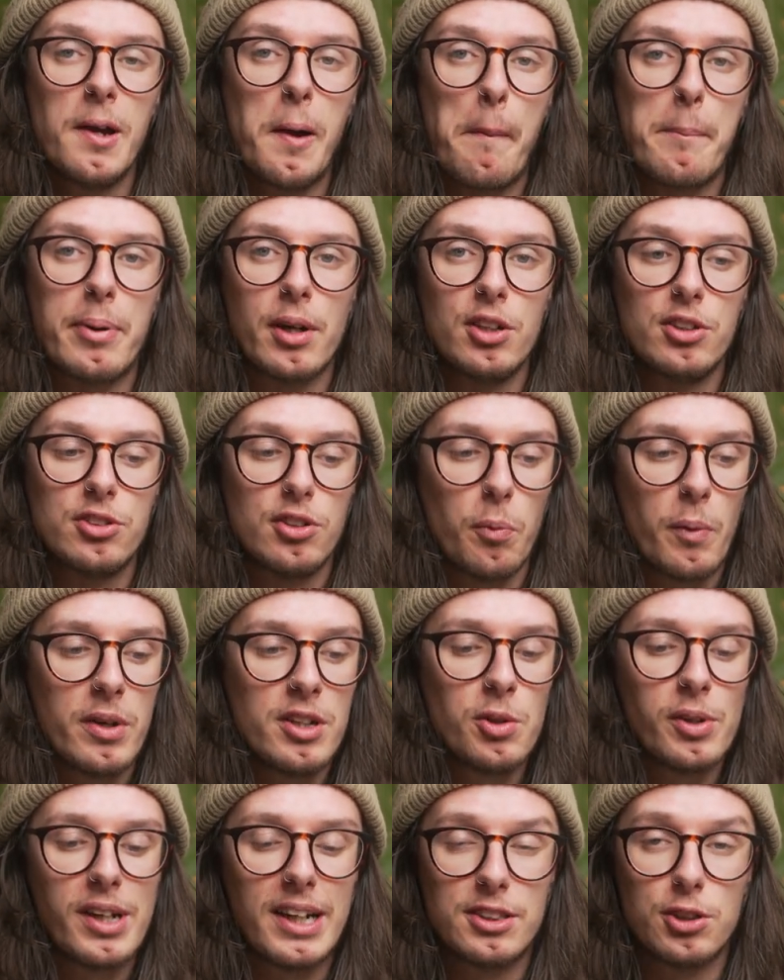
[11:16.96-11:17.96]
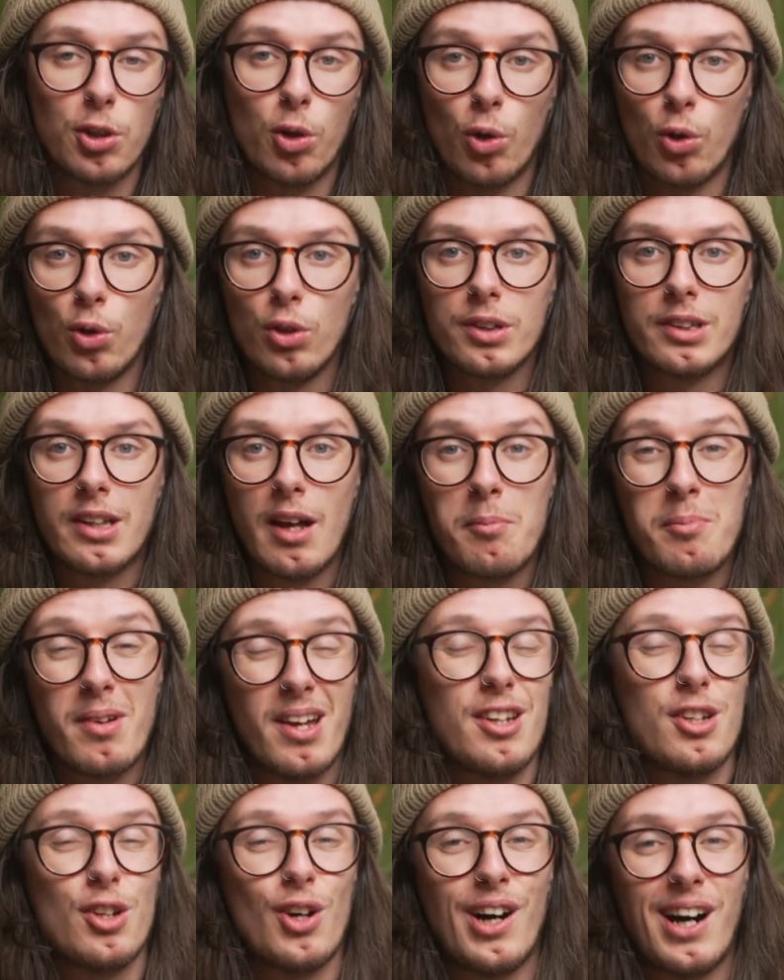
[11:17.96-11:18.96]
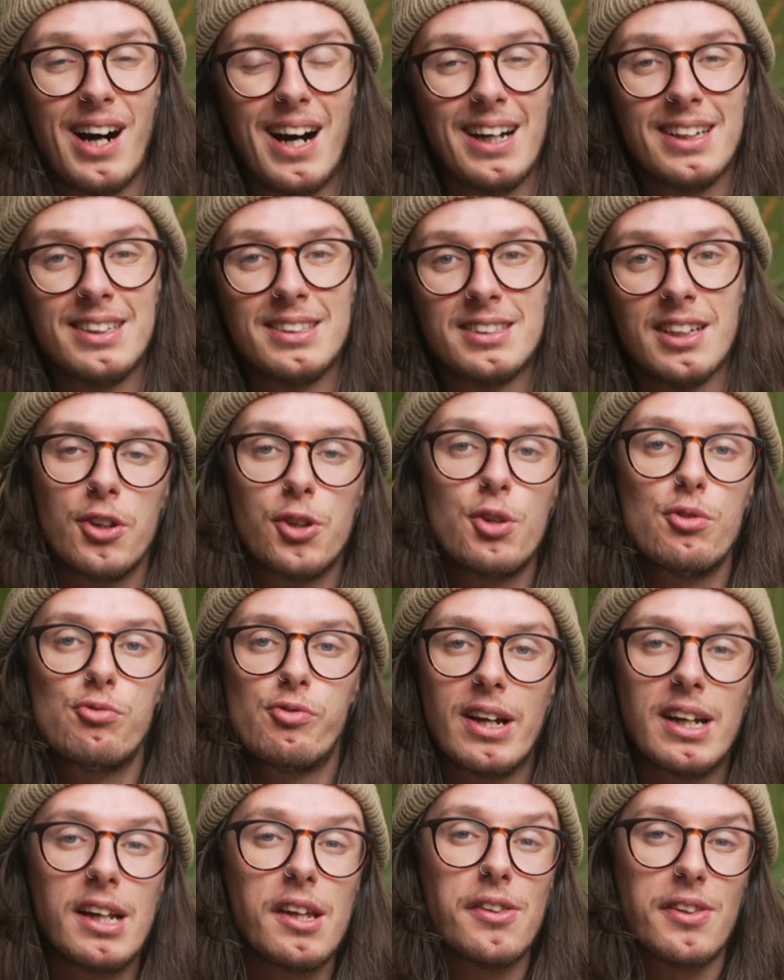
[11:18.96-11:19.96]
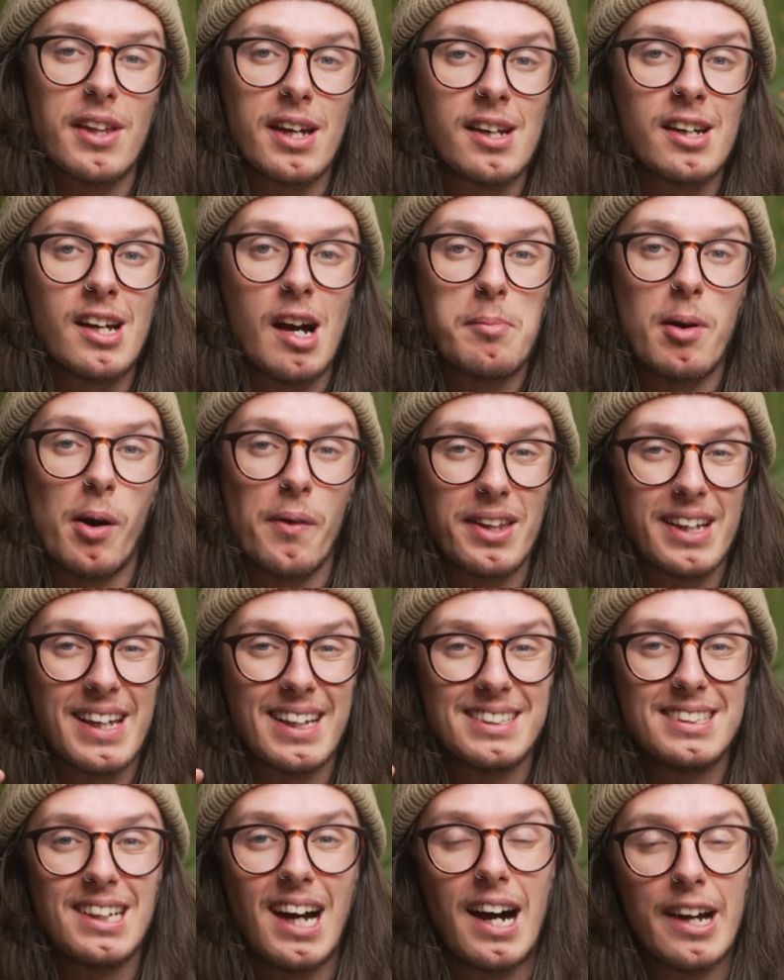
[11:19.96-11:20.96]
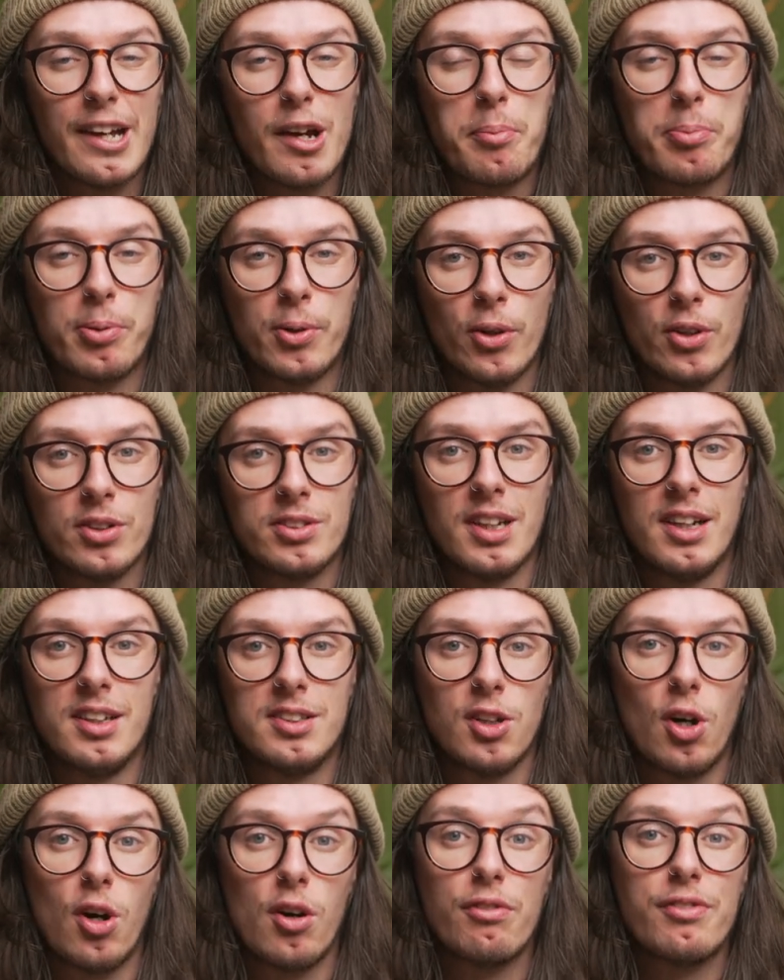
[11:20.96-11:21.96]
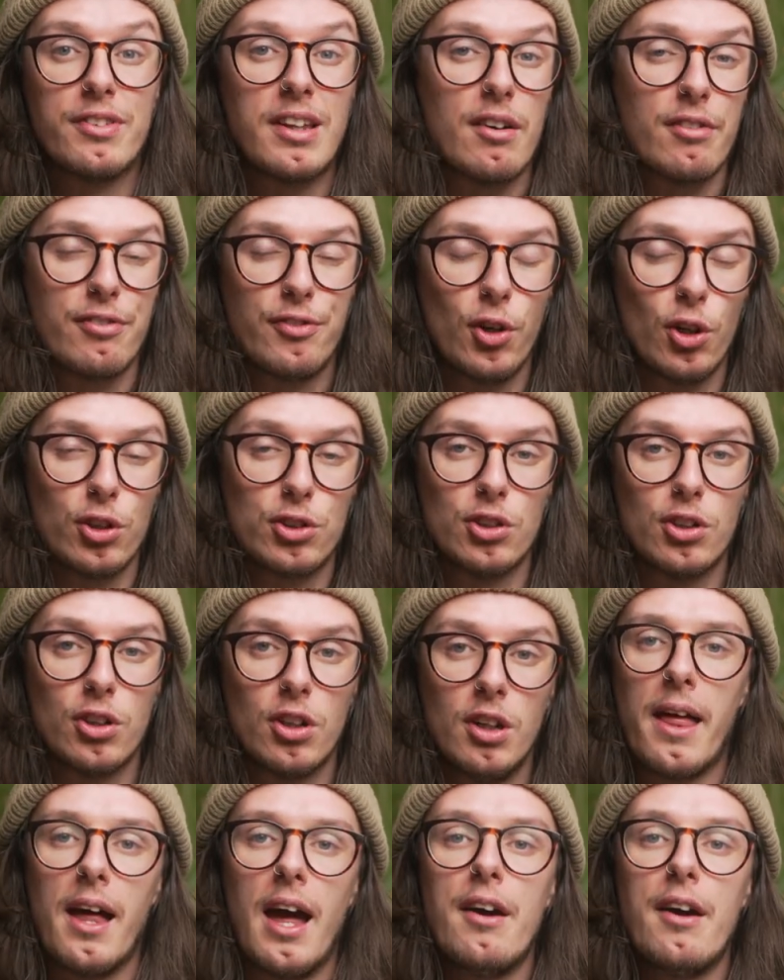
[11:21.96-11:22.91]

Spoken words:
because when you get to hold them in your hand, you really think about the entire process of that photo.